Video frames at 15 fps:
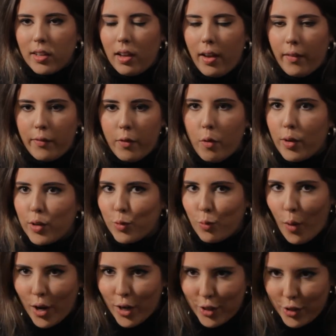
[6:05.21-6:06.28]
I've always
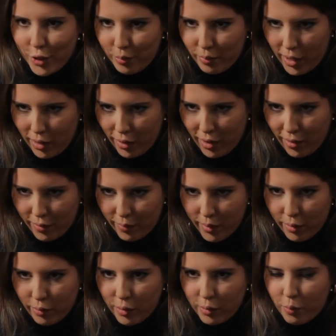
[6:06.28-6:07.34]
wanted you in my life, but
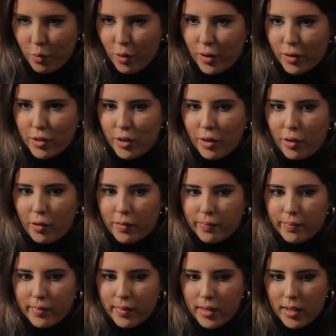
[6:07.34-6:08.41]
it was more so,
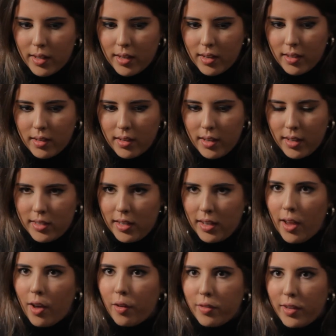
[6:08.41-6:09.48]
is it
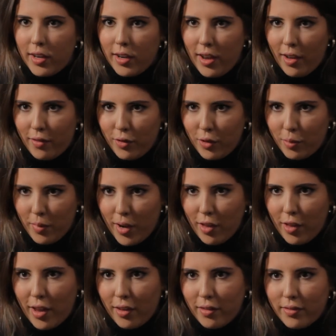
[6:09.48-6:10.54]
healthy to have you in my
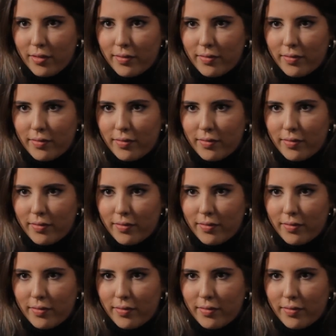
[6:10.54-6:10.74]
life?